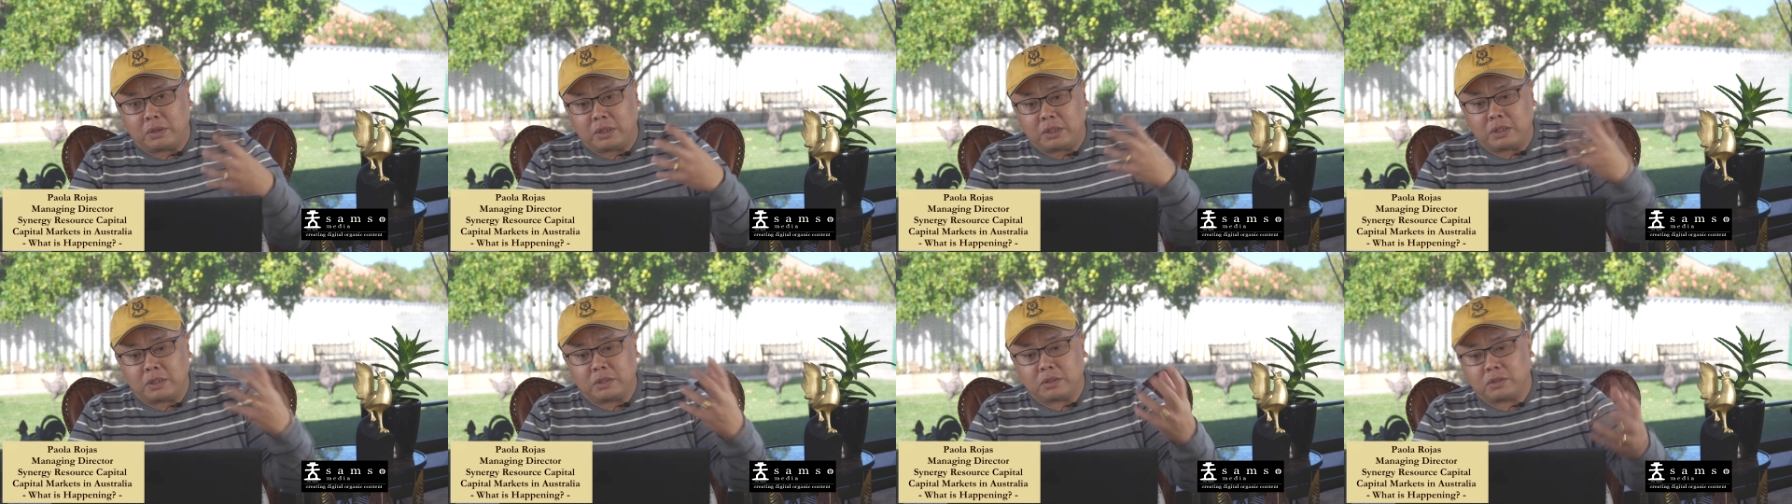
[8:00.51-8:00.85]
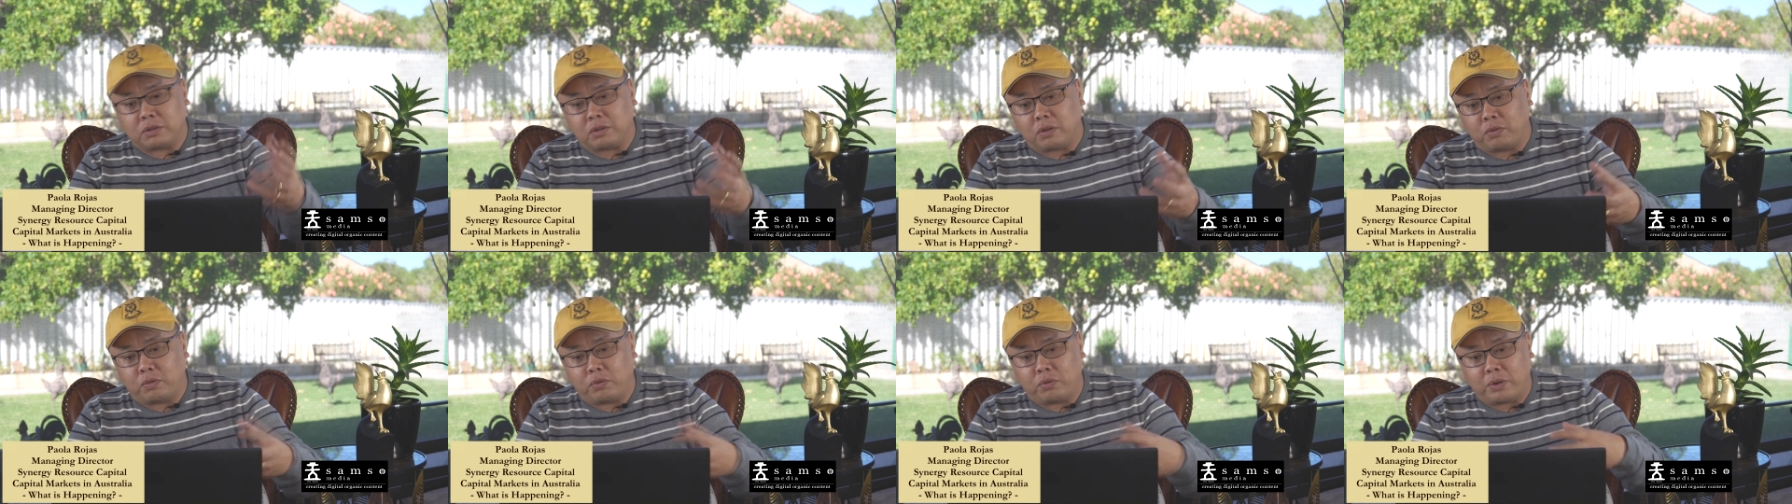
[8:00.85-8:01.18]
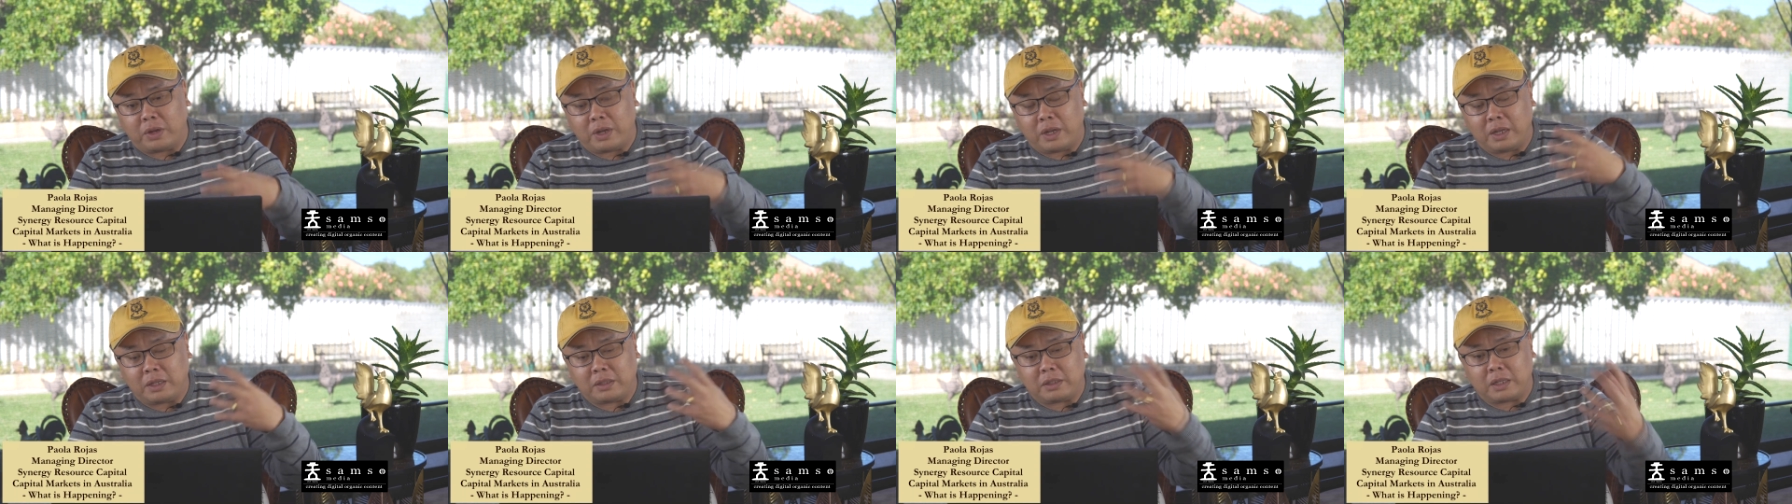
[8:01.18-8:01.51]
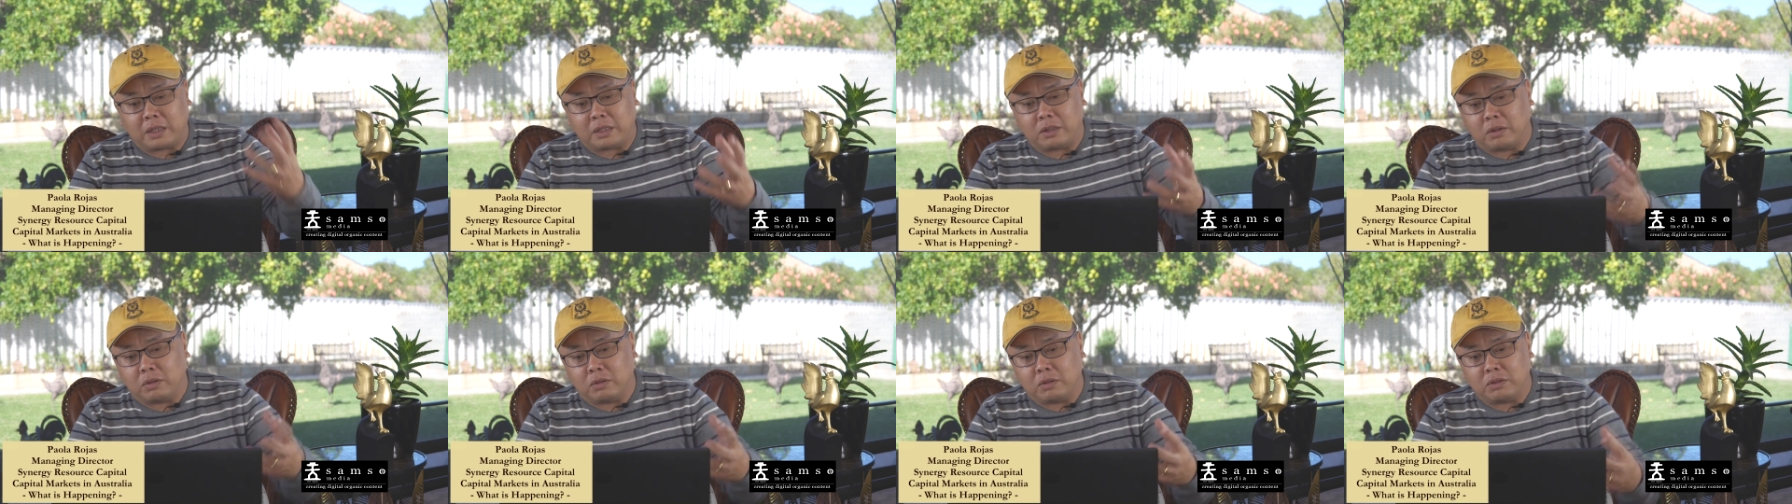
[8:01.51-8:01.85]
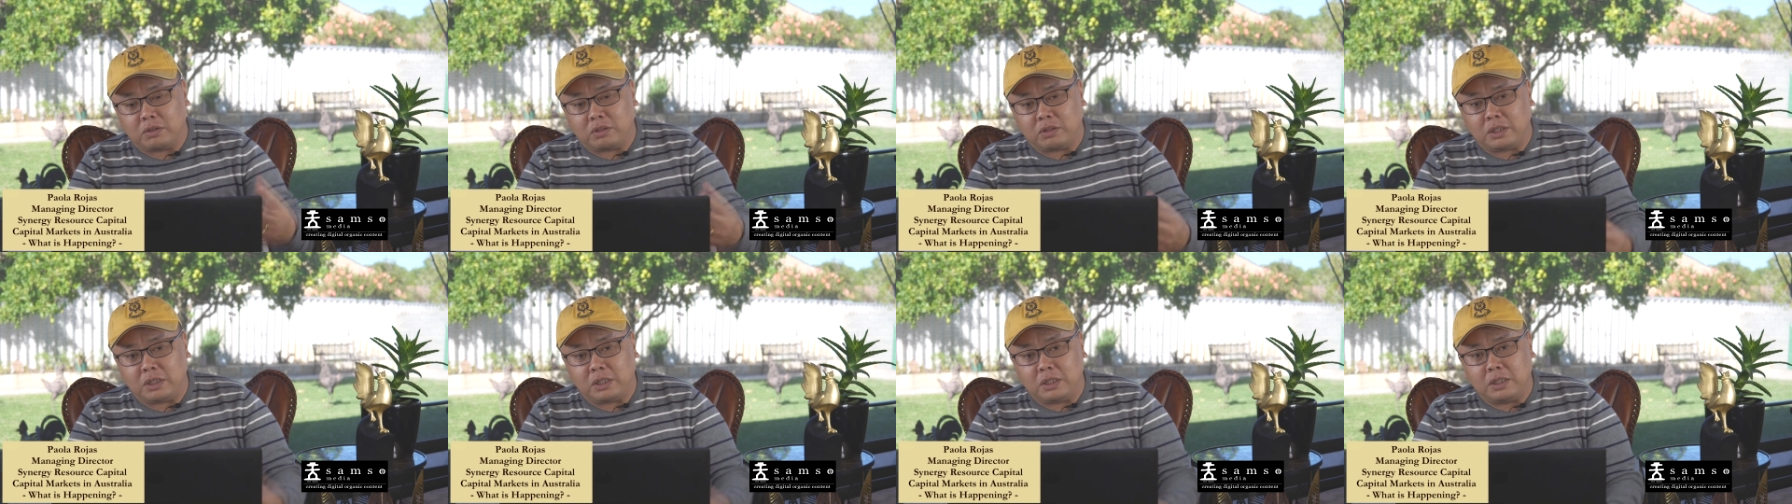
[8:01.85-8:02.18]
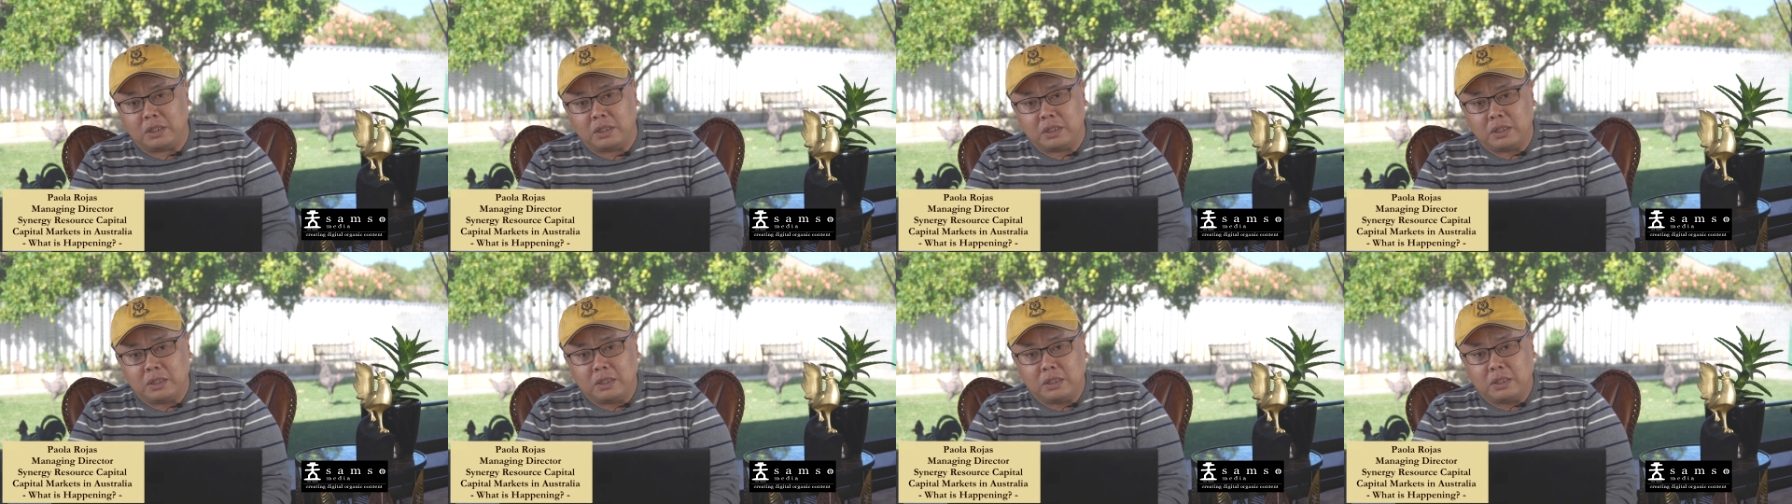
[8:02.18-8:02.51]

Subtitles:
are in the software technology,